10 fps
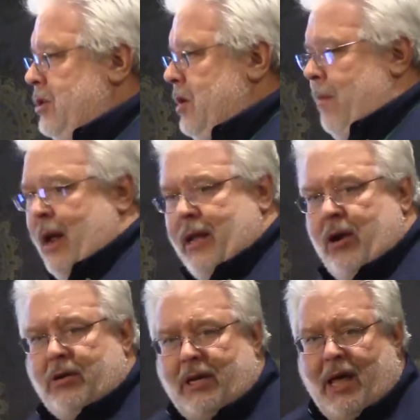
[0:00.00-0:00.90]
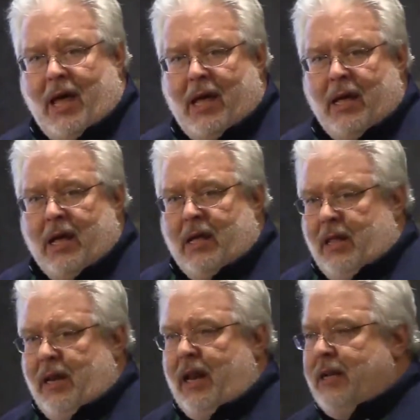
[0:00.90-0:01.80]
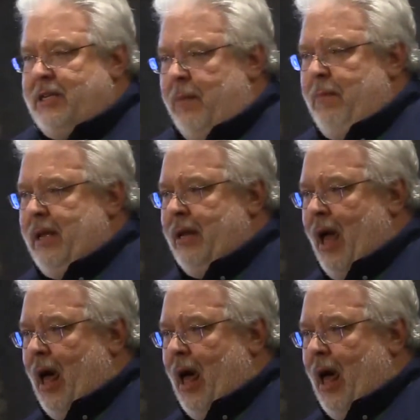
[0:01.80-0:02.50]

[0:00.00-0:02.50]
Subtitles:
to somebody here today, they needed $10 million.